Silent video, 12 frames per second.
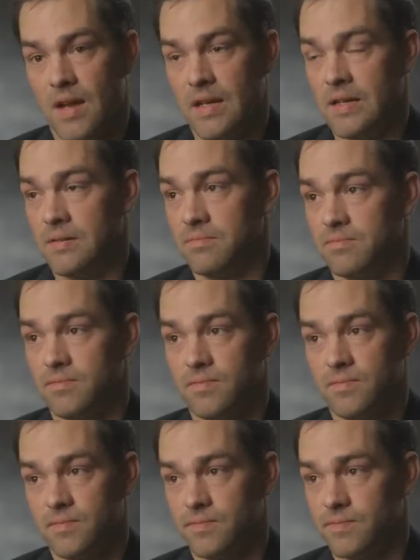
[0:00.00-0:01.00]
I need
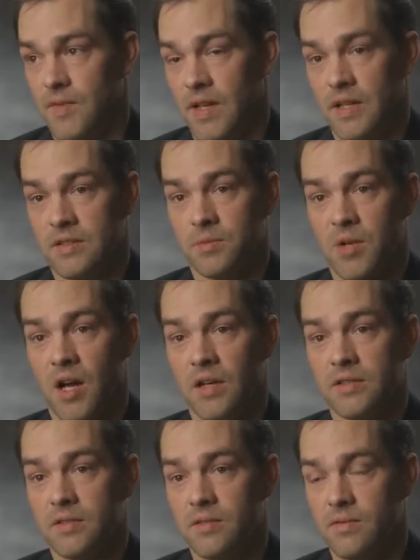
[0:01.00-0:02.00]
some
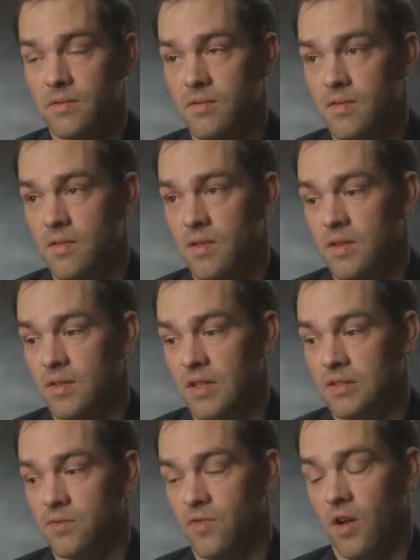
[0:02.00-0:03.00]
guys,
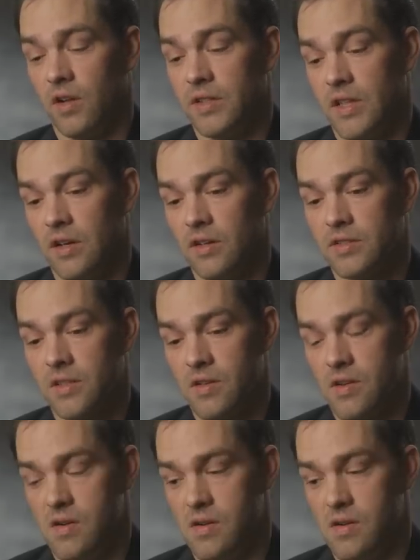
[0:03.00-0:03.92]
need some volunteers.